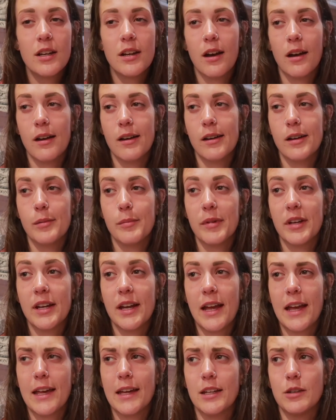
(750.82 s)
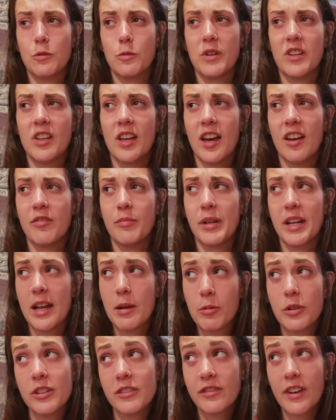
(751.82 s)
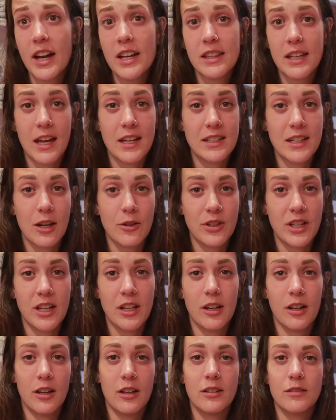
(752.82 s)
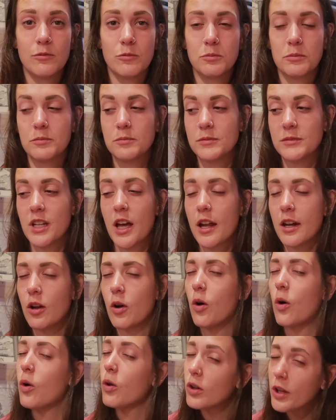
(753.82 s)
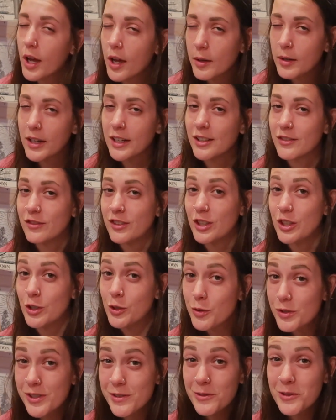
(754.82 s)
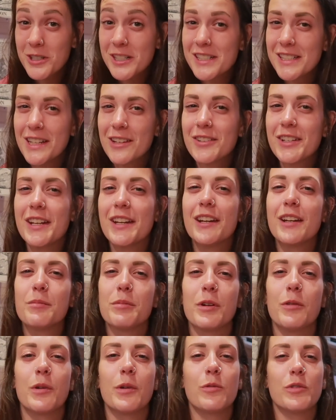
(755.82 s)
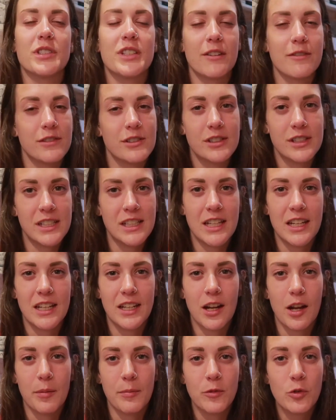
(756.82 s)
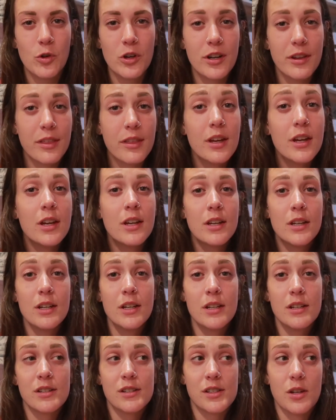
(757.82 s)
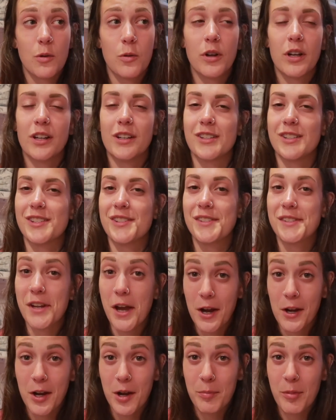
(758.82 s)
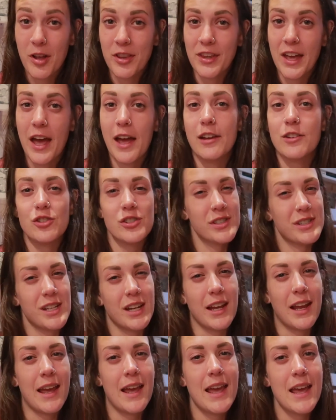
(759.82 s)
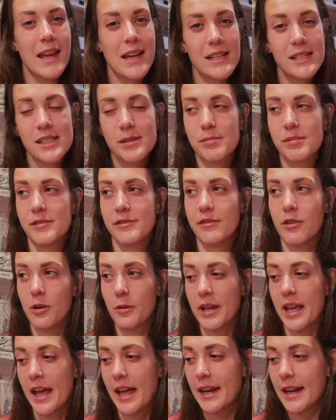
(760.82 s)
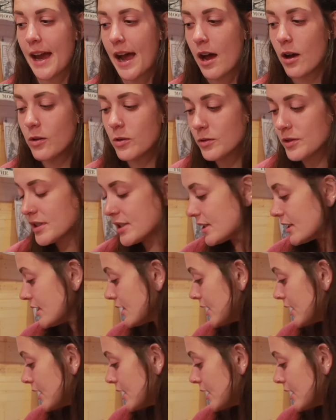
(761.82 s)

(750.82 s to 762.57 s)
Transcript: um, and we have been able to find that down here. Not a whole lot of use for it down here, but we will definitely need it up north. So we're gonna stock up on that just in case before we head out,